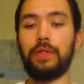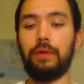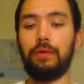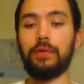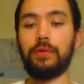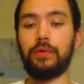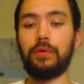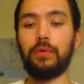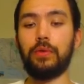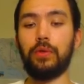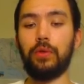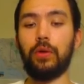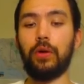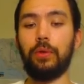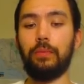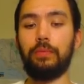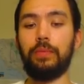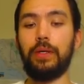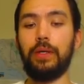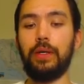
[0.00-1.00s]
difference between your
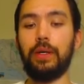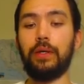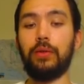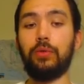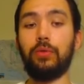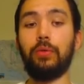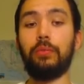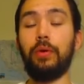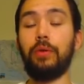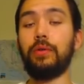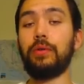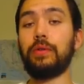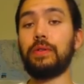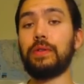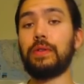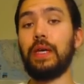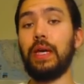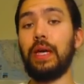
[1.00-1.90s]
LP and your opponent's.